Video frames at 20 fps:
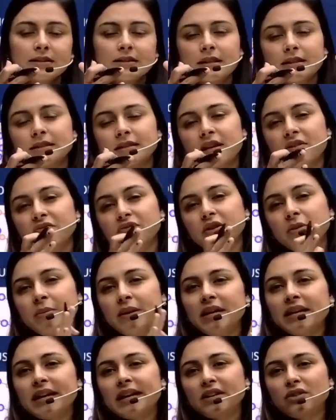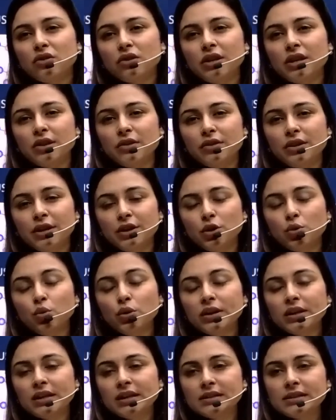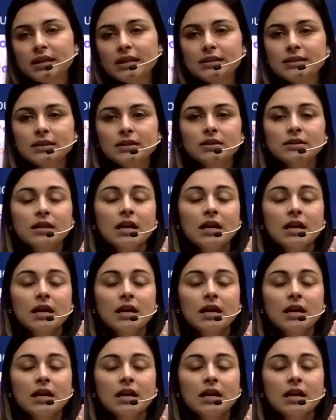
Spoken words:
then some will melt at 302 degrees Celsius,